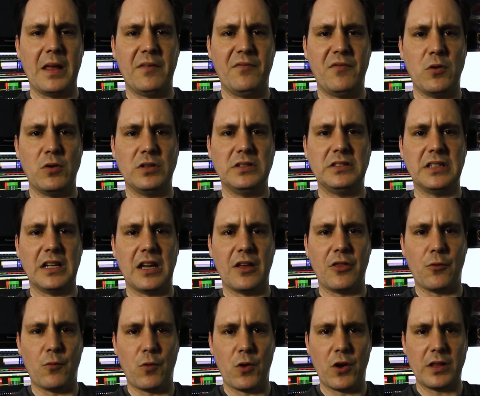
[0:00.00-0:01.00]
focusing on
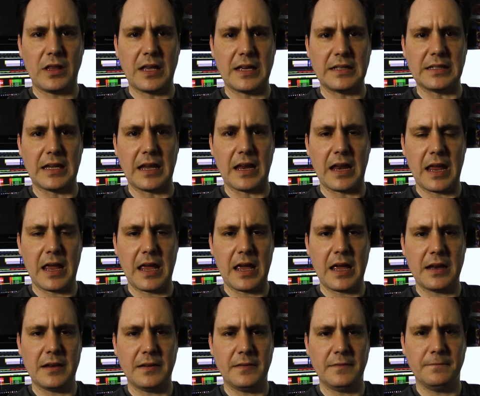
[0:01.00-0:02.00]
the work that's at
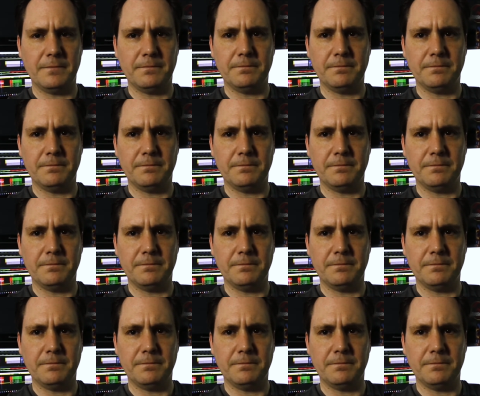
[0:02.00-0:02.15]
hand,